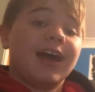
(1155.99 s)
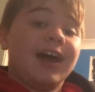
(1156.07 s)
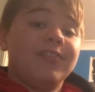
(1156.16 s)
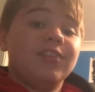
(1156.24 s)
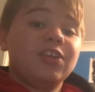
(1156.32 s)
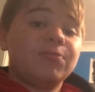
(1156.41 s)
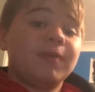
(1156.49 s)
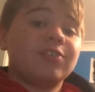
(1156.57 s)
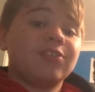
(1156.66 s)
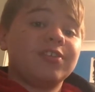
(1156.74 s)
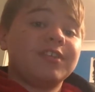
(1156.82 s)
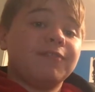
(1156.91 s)
And this
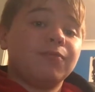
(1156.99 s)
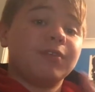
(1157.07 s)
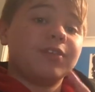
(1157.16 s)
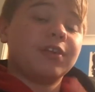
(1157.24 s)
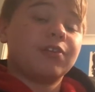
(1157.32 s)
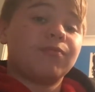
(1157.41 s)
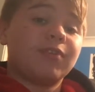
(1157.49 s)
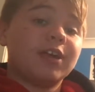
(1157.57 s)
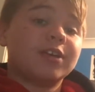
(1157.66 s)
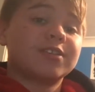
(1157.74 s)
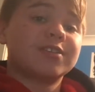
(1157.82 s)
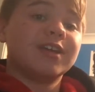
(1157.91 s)
special is definitely one of the
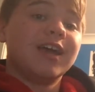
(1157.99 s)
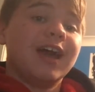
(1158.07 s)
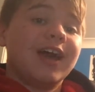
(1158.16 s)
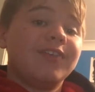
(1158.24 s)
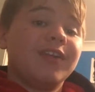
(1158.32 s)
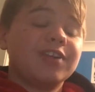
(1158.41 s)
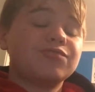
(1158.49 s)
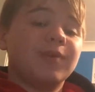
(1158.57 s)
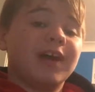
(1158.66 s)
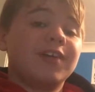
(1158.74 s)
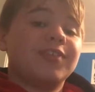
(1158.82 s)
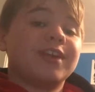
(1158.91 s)
greatest. And that's
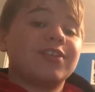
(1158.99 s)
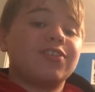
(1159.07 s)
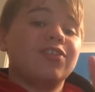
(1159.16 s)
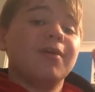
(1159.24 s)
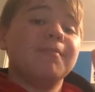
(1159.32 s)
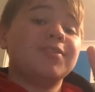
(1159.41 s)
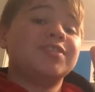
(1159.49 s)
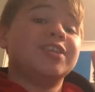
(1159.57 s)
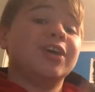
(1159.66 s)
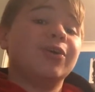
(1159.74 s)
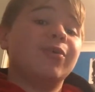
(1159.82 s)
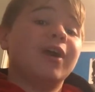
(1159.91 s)
why I think it's number
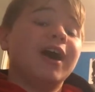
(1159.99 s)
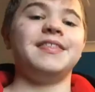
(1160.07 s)
2.